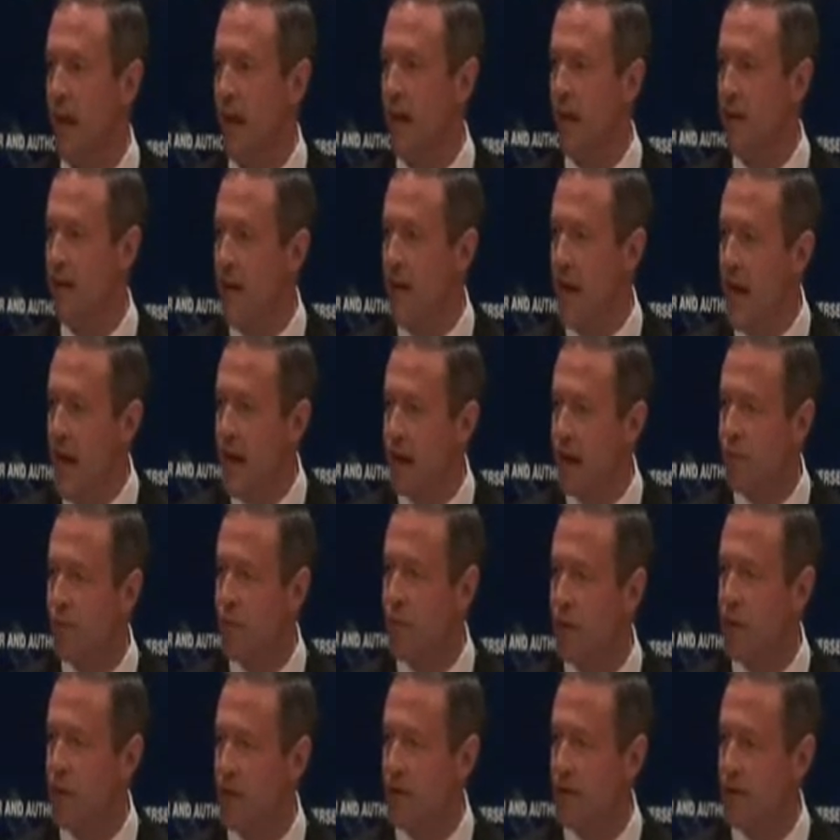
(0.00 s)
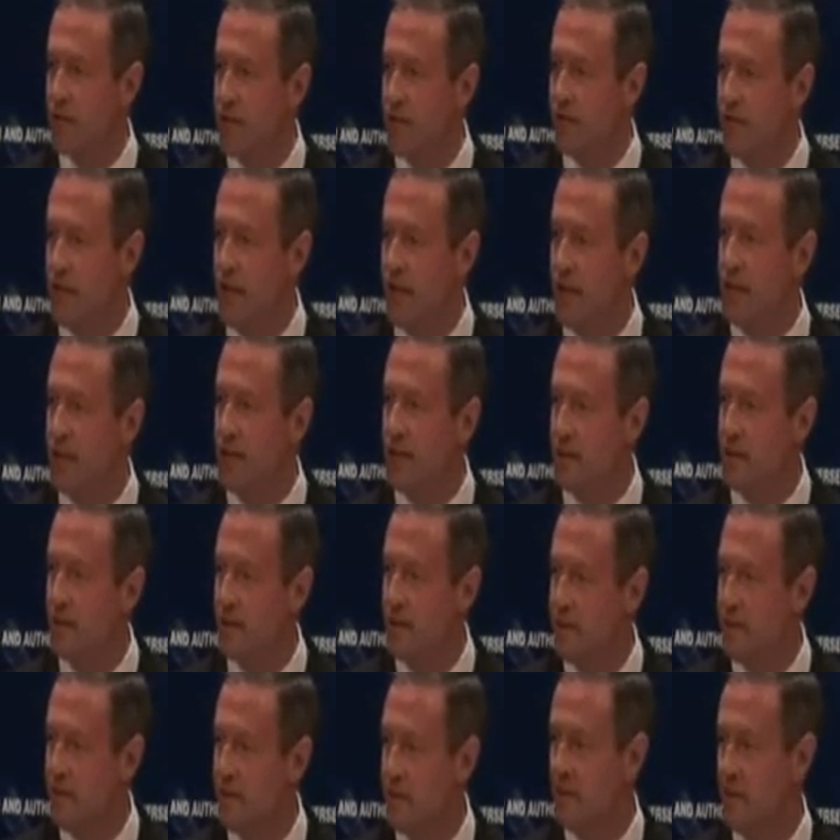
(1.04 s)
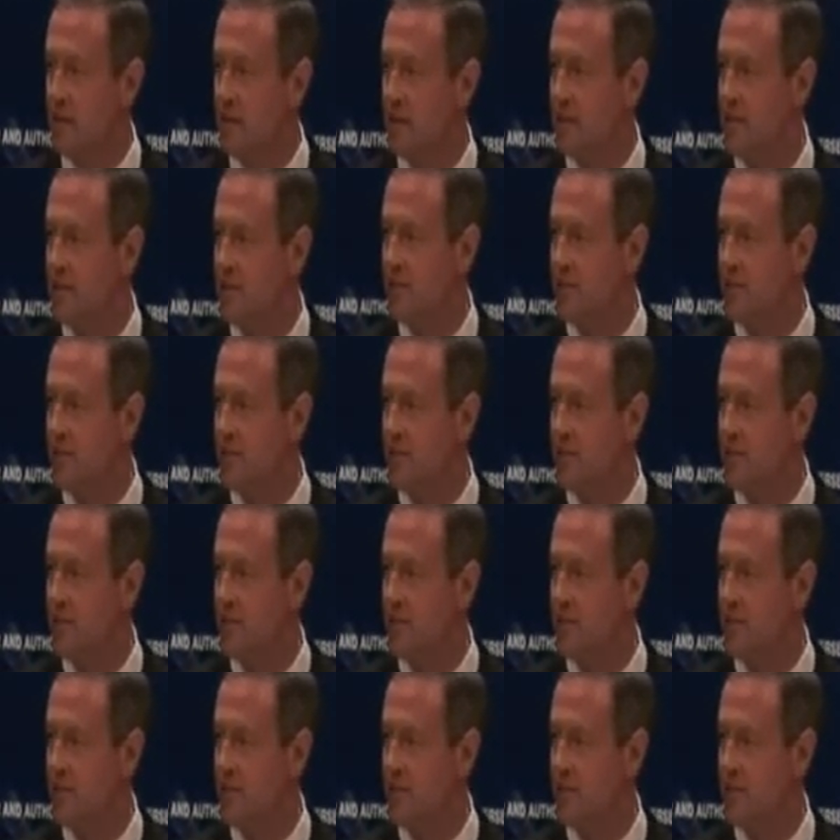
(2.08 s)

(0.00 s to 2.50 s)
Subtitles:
And every state is needed.